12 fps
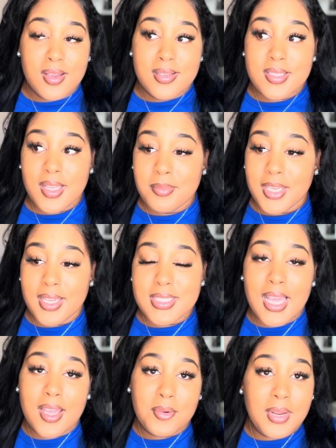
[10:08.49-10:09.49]
Some days
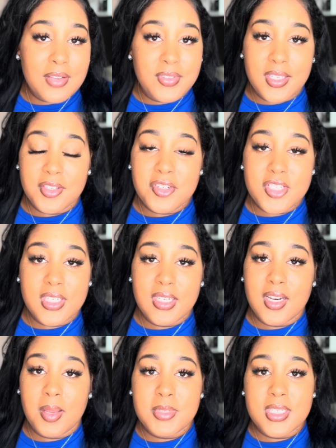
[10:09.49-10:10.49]
I don't have the energy
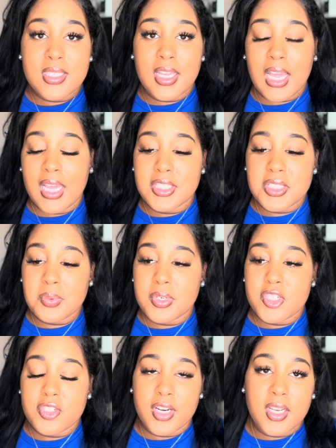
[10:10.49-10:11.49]
and I'm just like, I just want
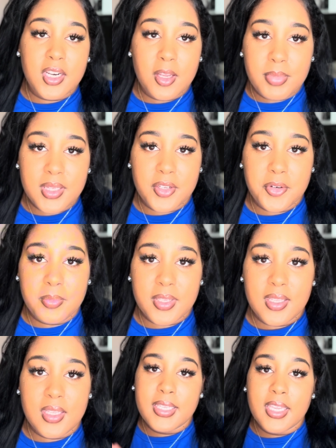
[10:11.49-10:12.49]
to straighten up a little
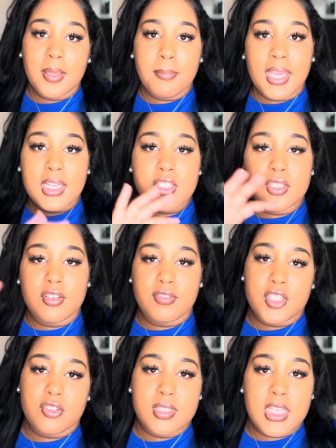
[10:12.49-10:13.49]
bit. Getting back to the
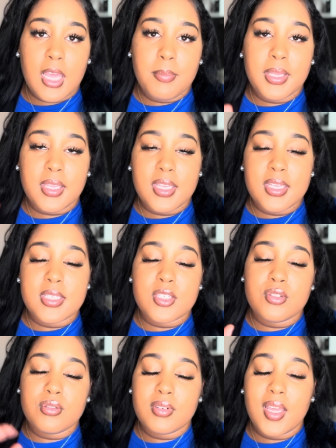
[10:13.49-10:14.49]
original topic is,
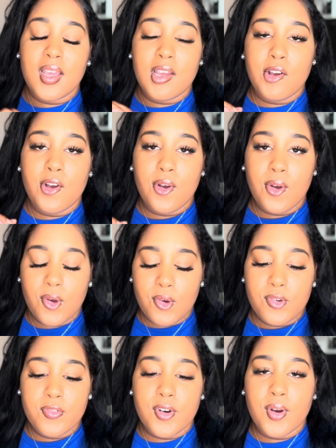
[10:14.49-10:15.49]
do not
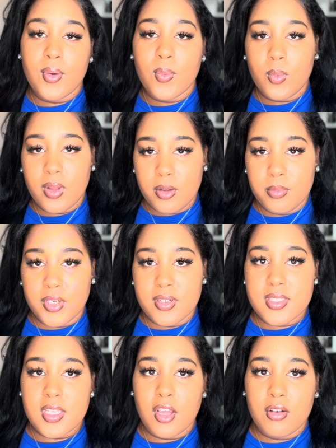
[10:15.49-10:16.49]
overwhelm
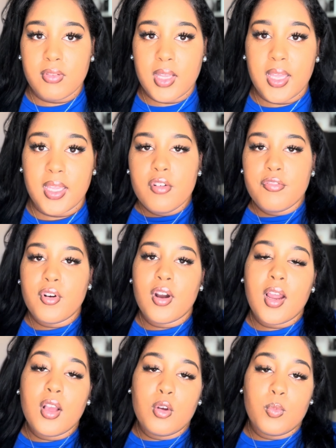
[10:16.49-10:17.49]
yourself. Like, for
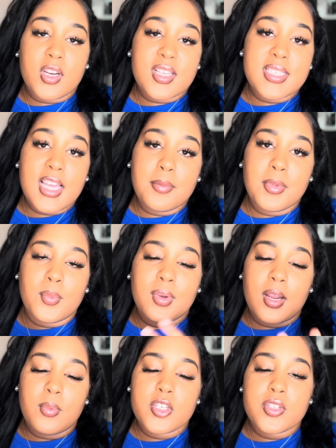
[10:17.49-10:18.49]
a homework assignment,
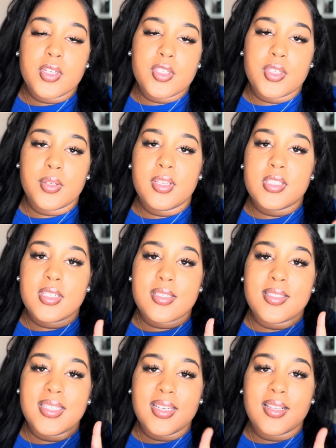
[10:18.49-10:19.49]
what I want you to do is
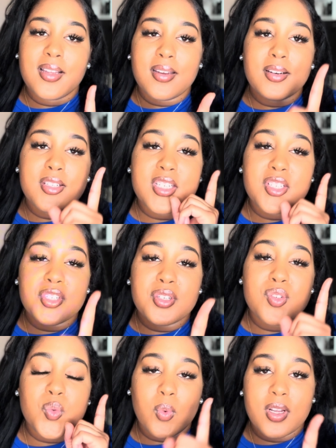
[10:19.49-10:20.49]
just declutter. Just
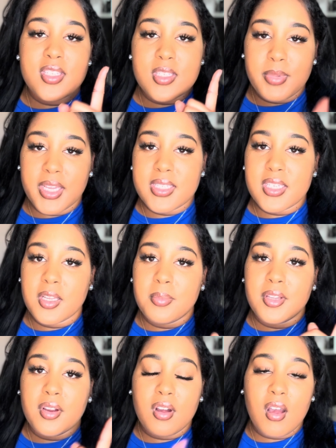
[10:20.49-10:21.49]
choose one space. It could
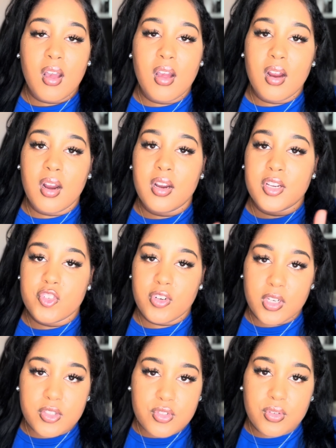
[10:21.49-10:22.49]
be your car, a
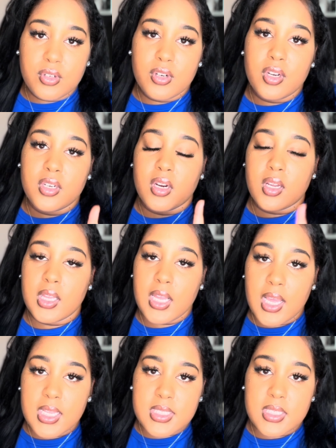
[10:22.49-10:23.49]
junk drawer, your
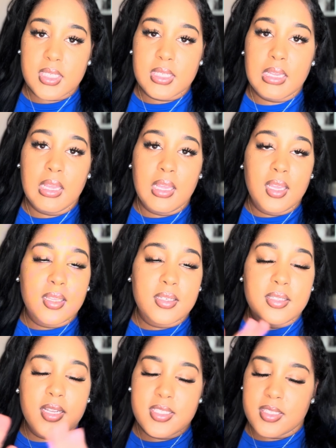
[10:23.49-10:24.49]
closet,
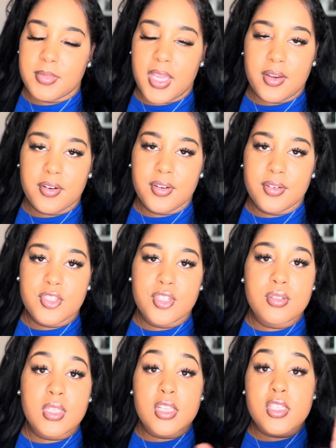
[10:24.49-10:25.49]
doesn't matter.
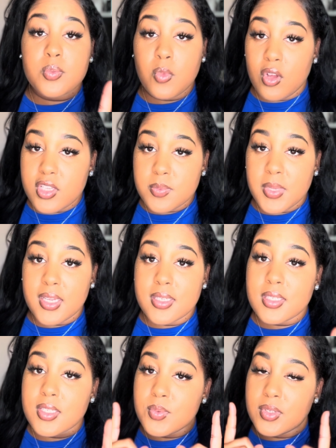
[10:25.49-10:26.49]
Choose a small
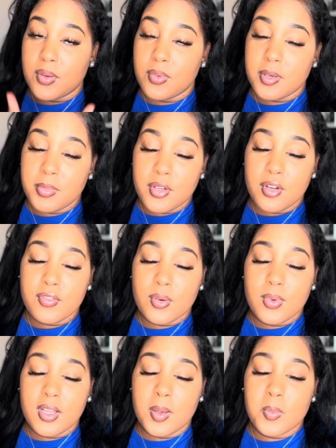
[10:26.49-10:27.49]
space because we don't want to be
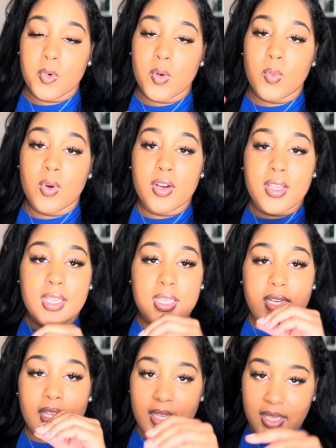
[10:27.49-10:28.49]
overwhelmed. We're
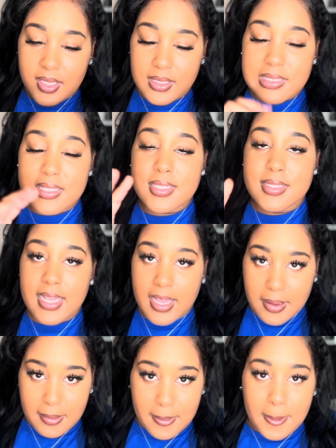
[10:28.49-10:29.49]
working in
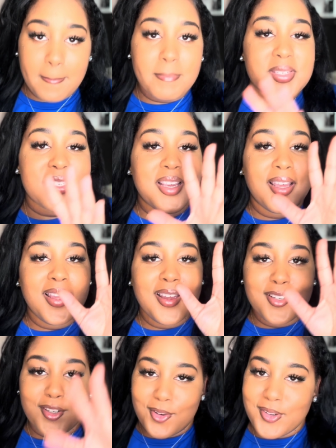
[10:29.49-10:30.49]
steps.
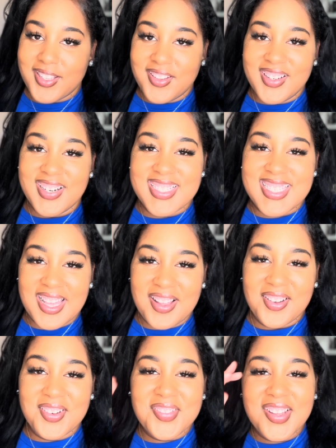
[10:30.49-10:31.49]
Don't kill
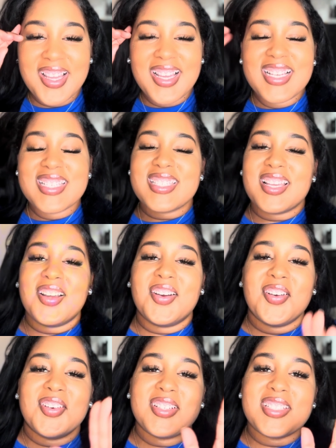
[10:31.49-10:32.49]
yourself.
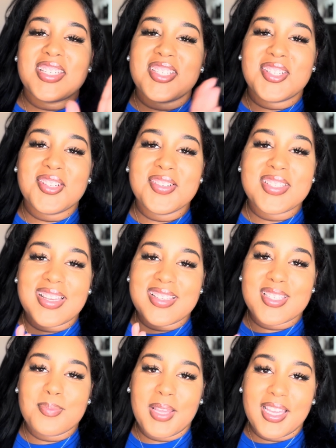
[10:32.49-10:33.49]
So just choose a
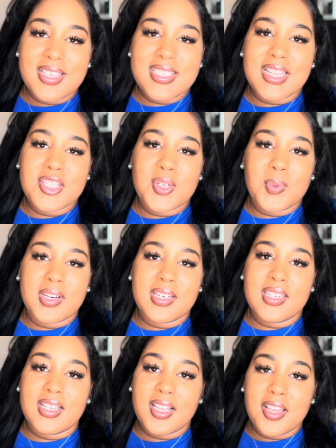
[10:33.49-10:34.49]
space that you want
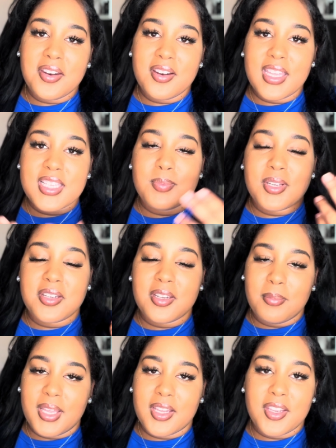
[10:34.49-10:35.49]
to declutter that's been in
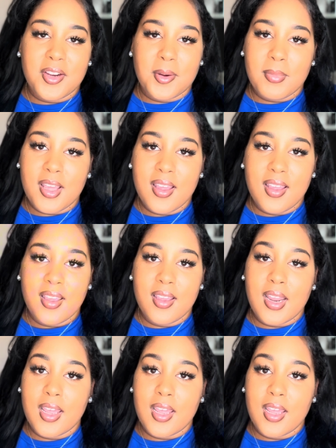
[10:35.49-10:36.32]
the back of your mind.